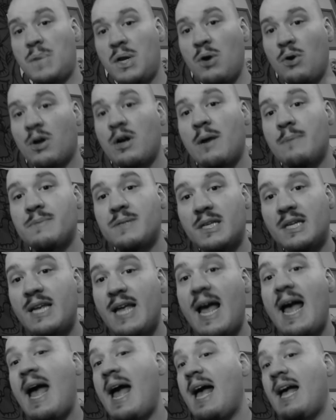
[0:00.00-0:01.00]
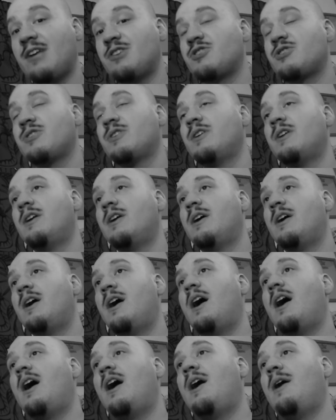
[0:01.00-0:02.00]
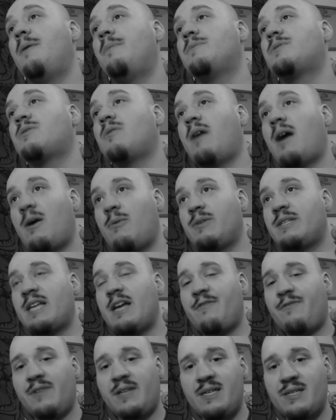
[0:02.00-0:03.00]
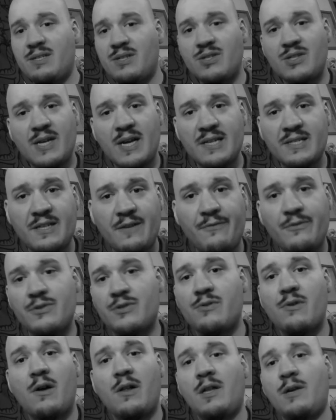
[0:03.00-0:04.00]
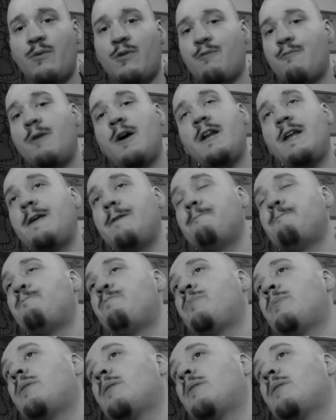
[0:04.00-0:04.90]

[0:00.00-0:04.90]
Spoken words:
here comes the cash. So I would definitely suggest, if you're struggling with money,